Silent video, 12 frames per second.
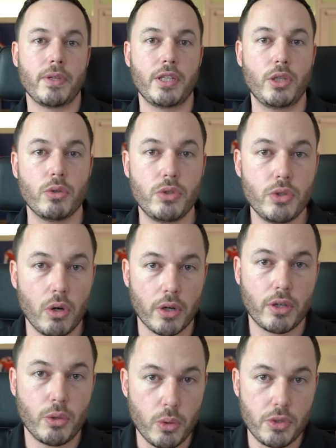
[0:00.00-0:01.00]
you're
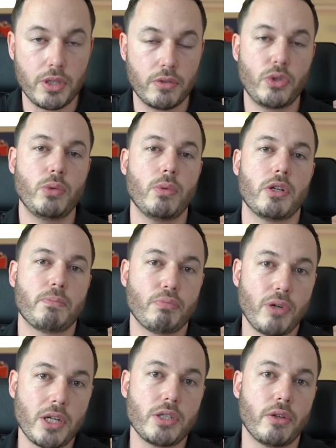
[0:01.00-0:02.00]
not causing too much
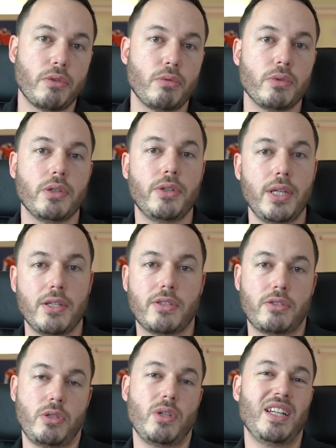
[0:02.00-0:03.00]
pressure through the
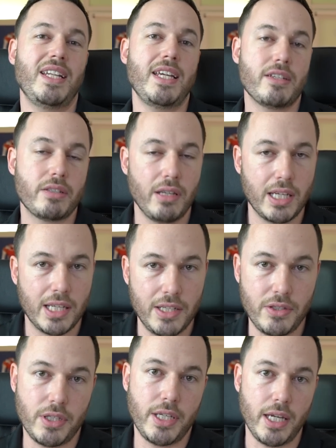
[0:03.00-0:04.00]
disc, so you're less likely
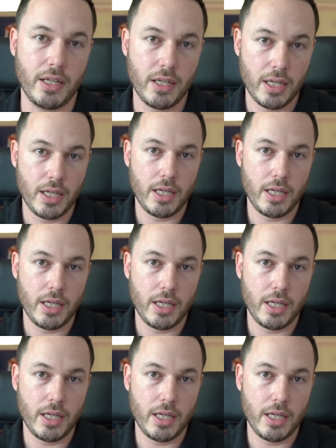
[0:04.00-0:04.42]
to get